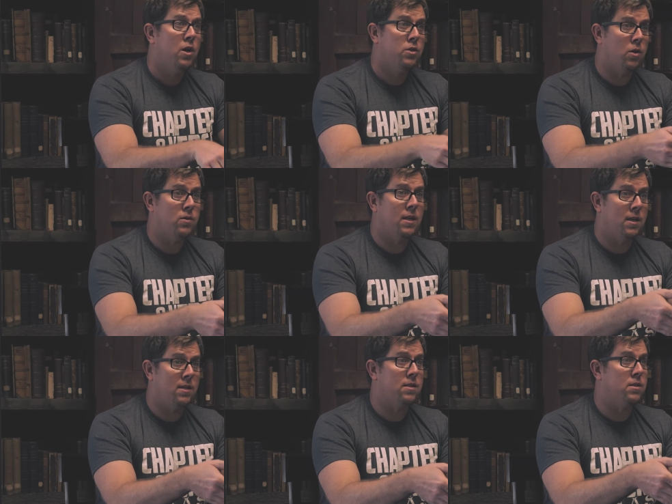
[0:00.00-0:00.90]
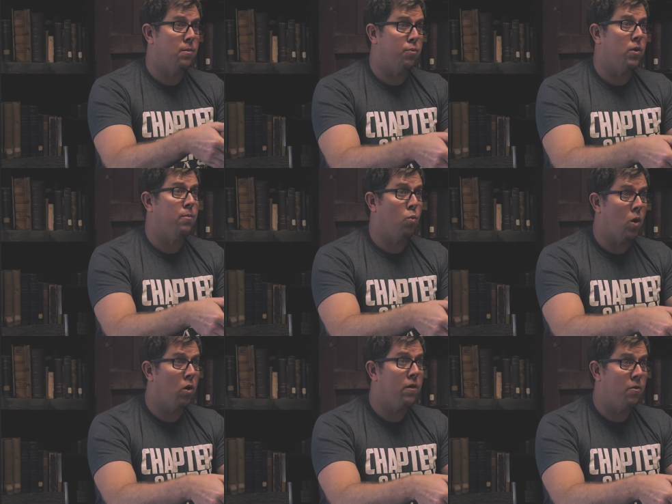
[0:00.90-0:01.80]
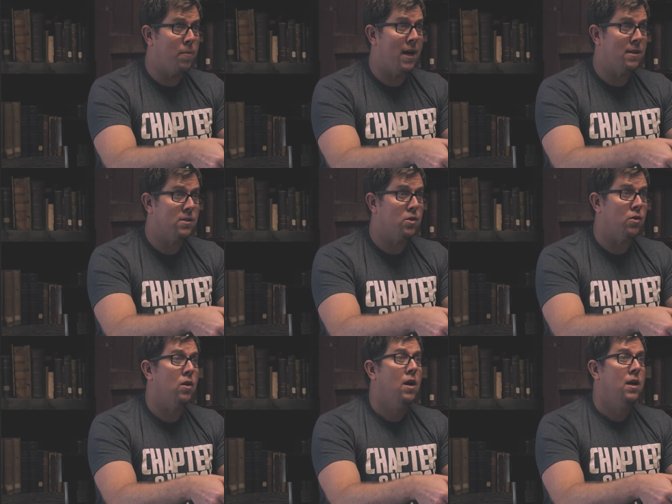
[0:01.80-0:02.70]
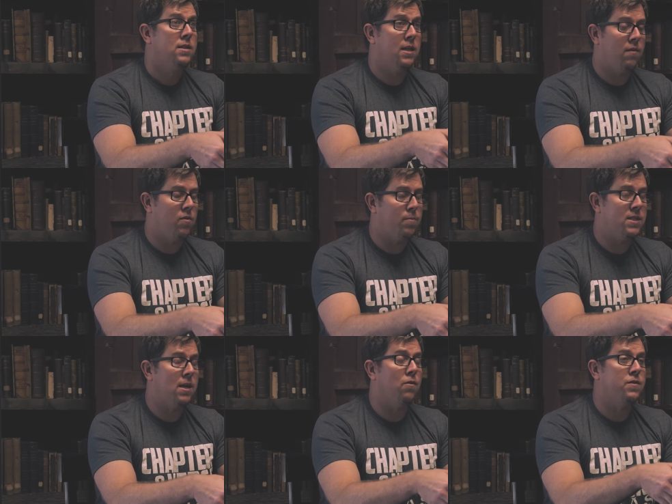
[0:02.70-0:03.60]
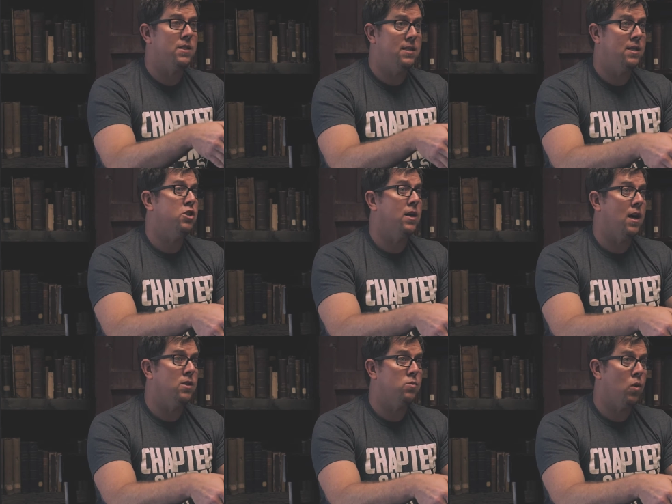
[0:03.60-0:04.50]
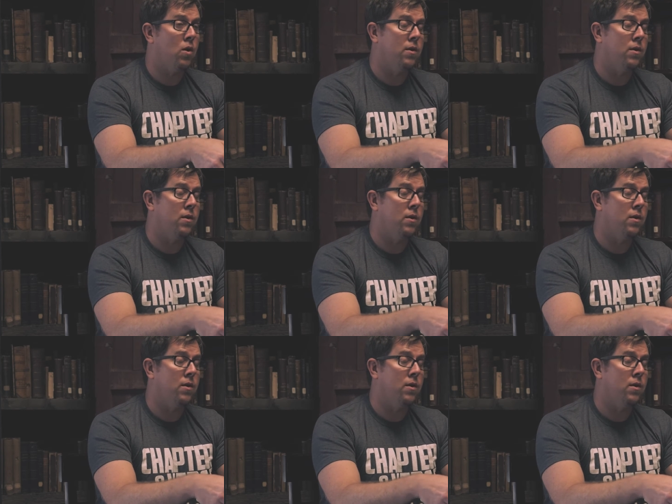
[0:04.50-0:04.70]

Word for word: shows that it is the supreme work of a pastor to give himself to teaching God's word.